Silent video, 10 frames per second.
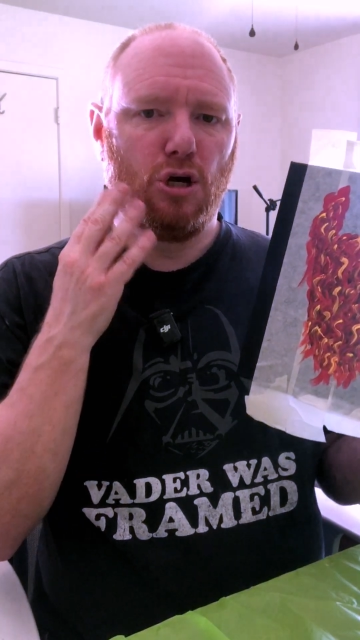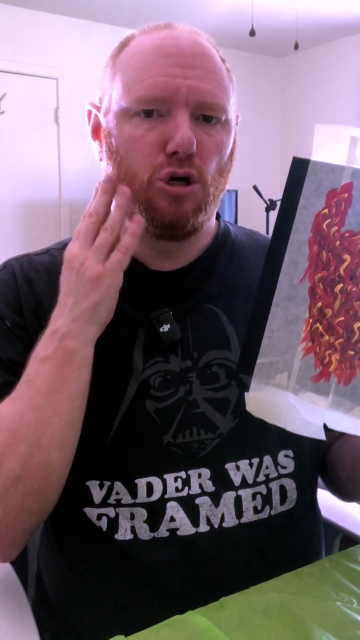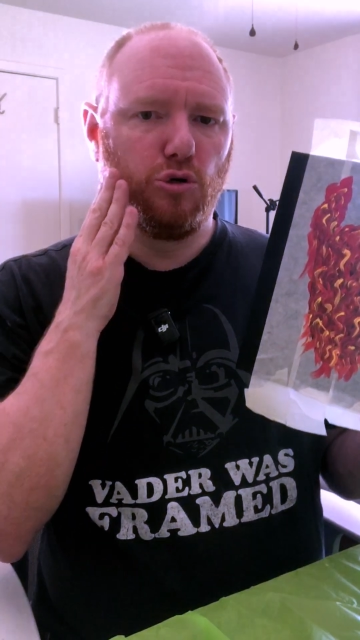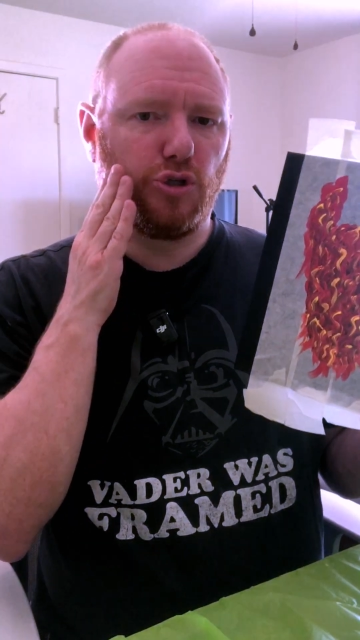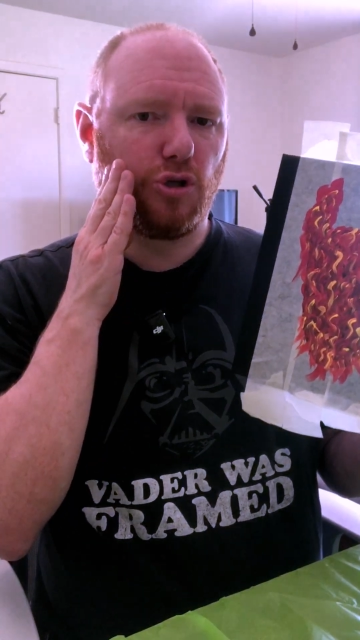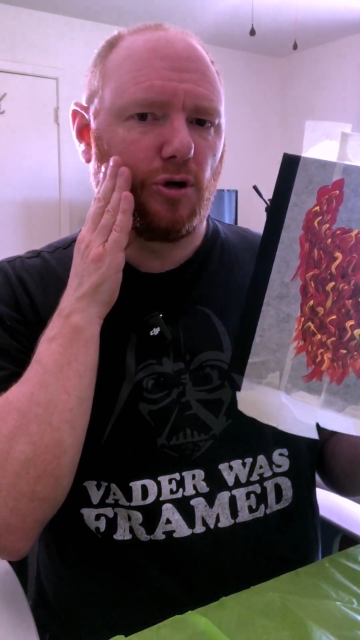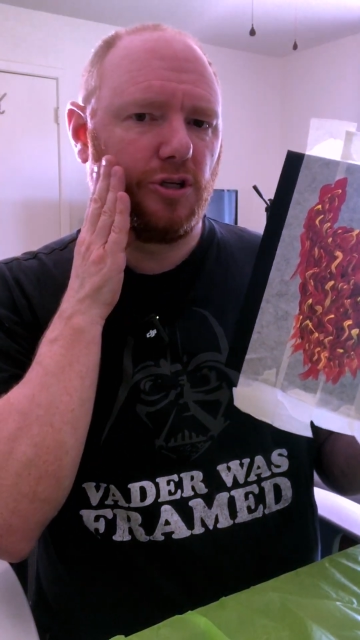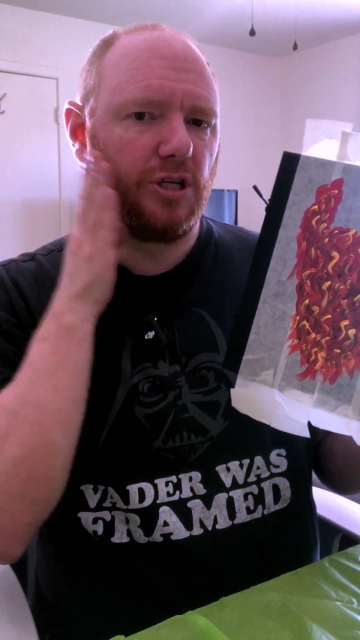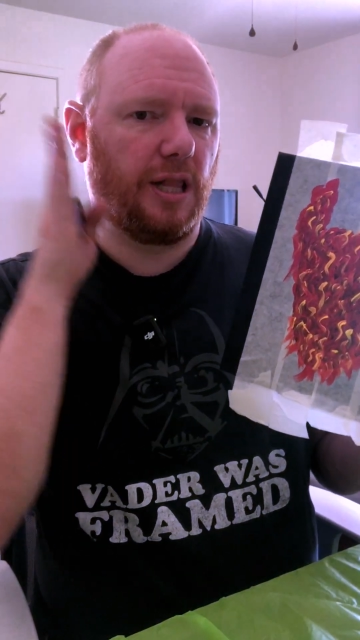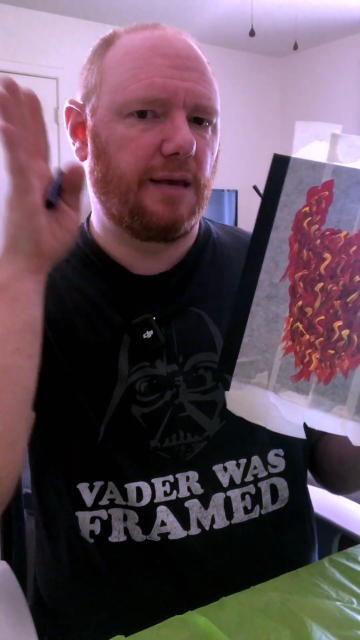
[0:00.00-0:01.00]
who's starting
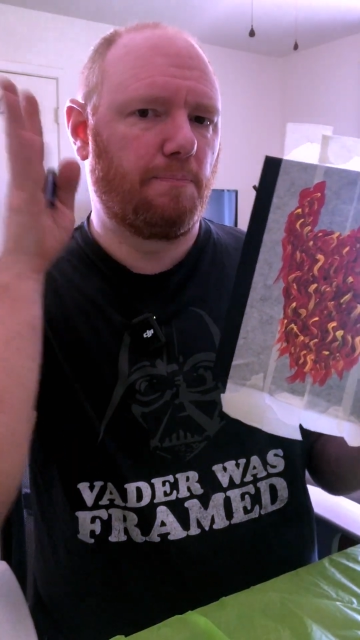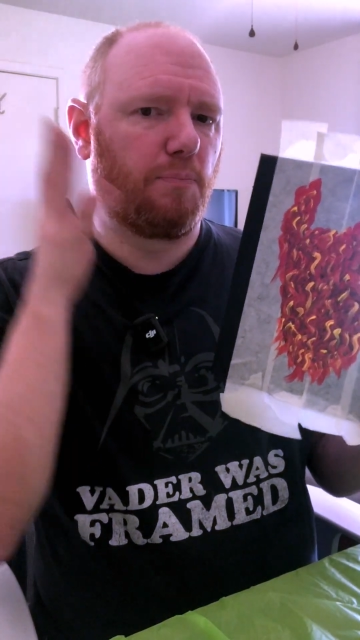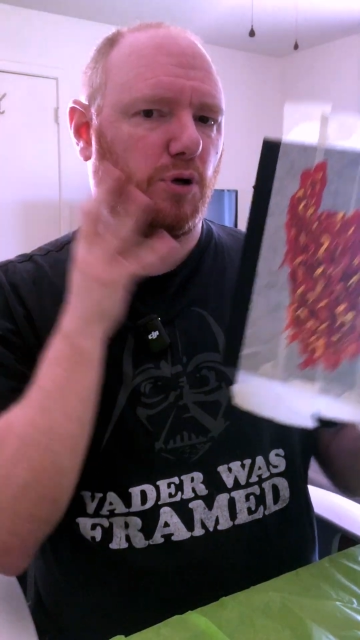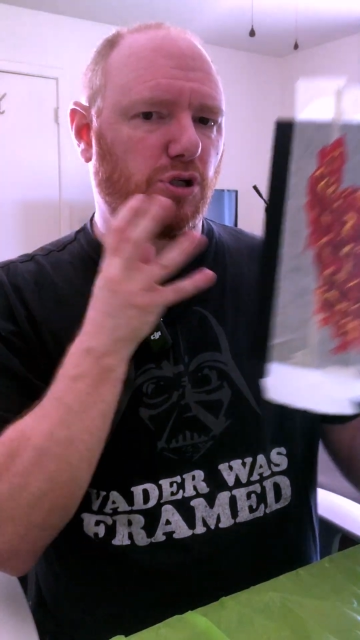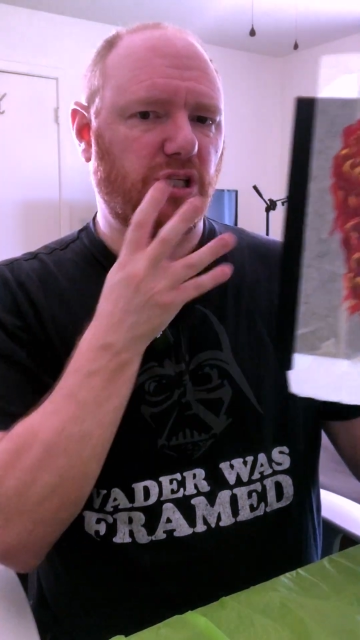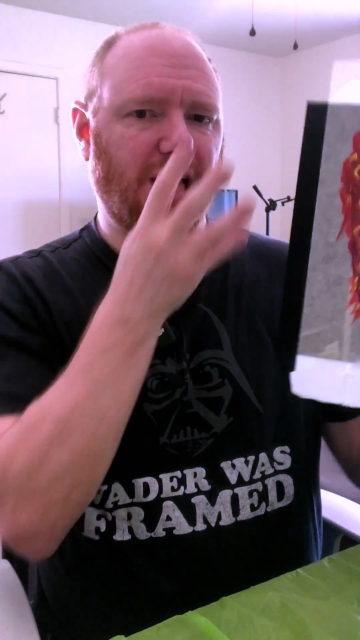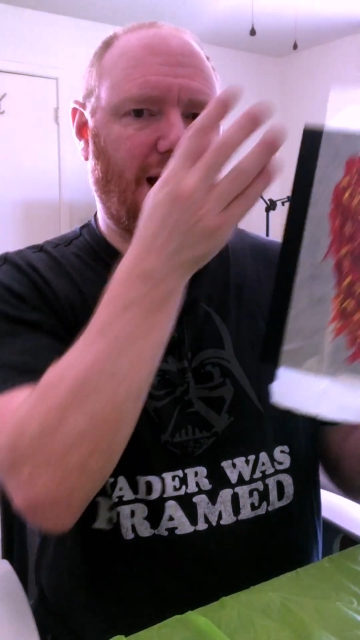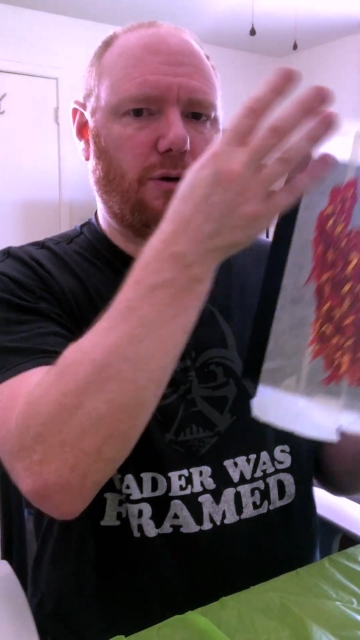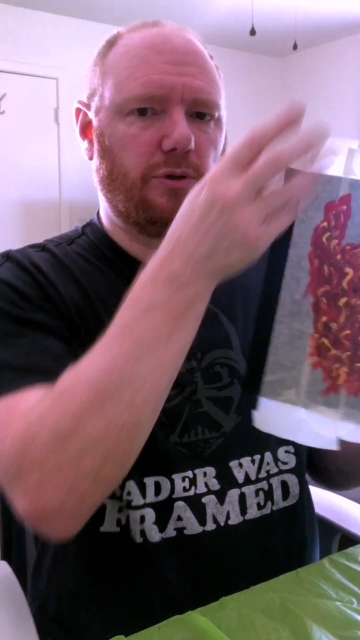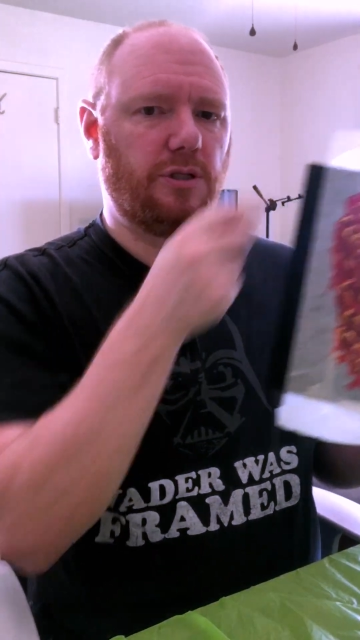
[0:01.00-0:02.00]
to like burst
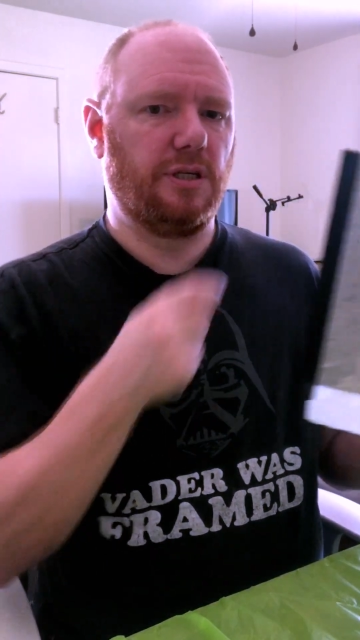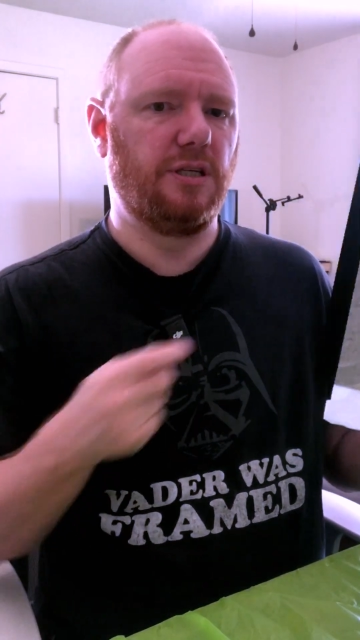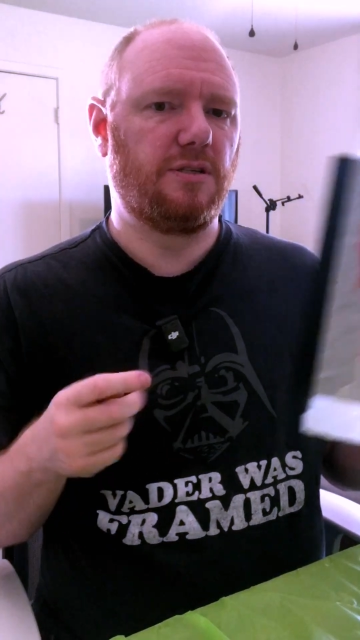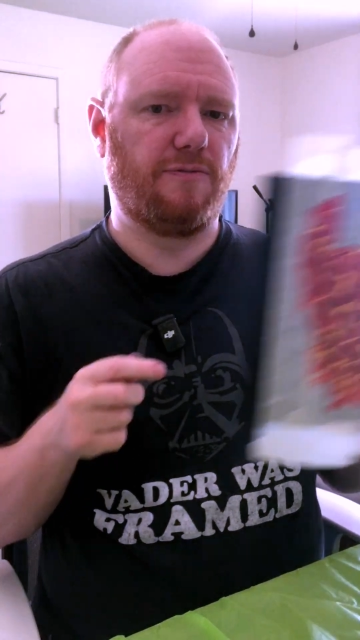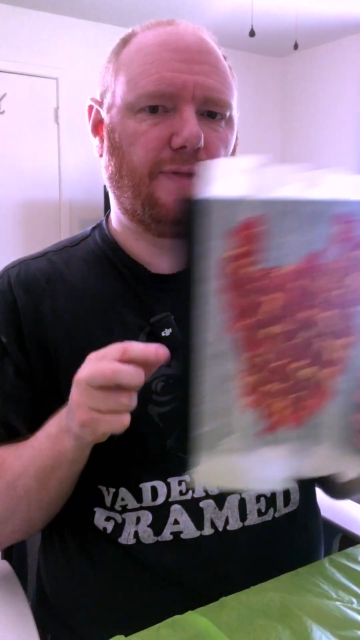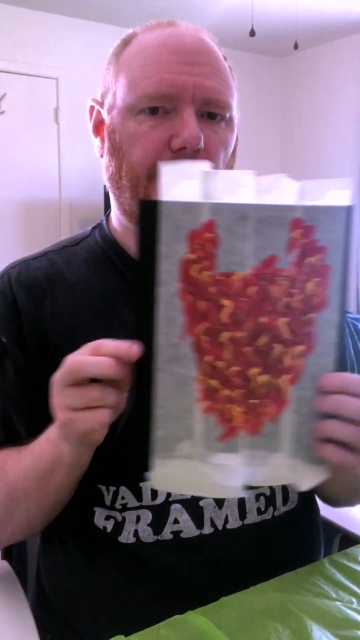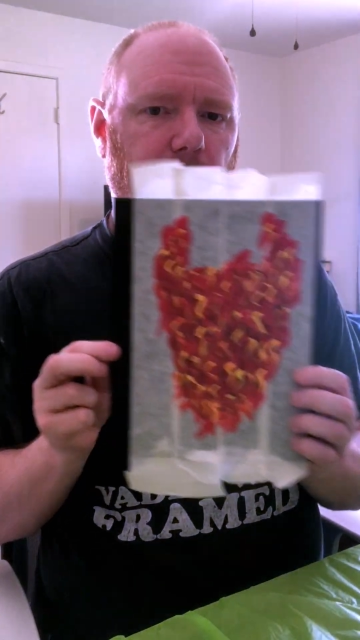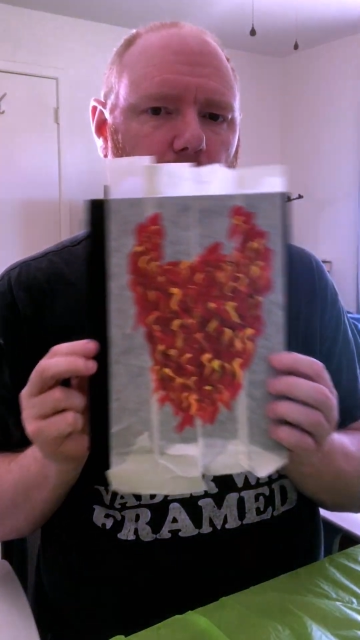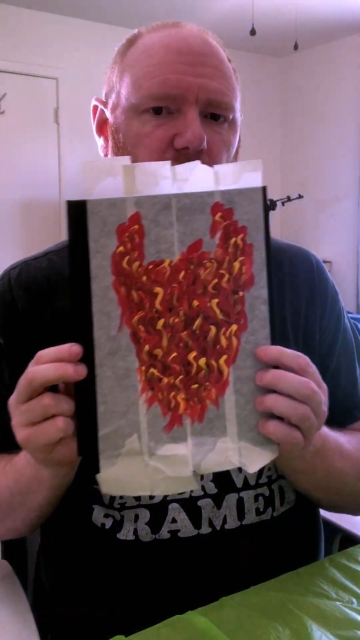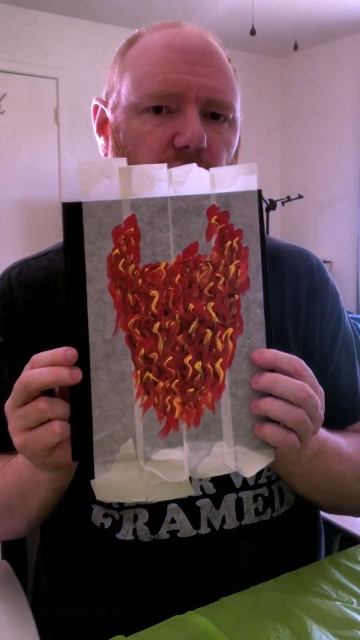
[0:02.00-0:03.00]
out into
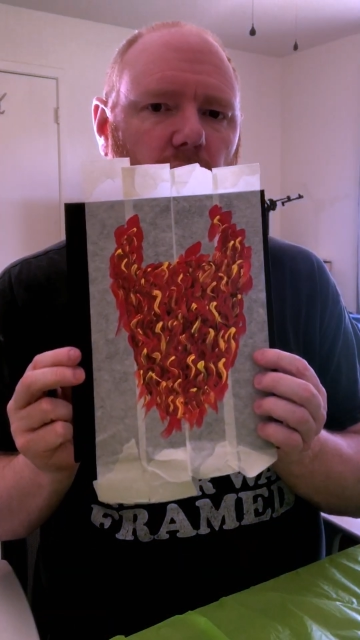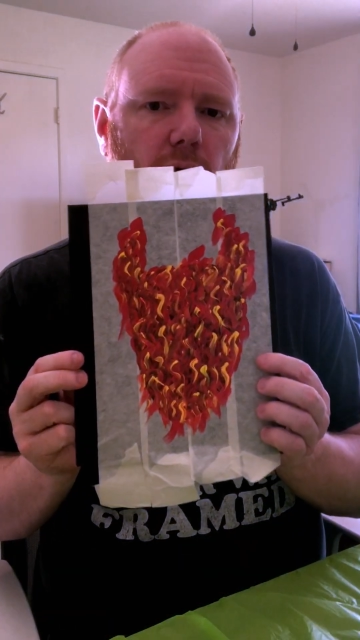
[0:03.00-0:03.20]
flames.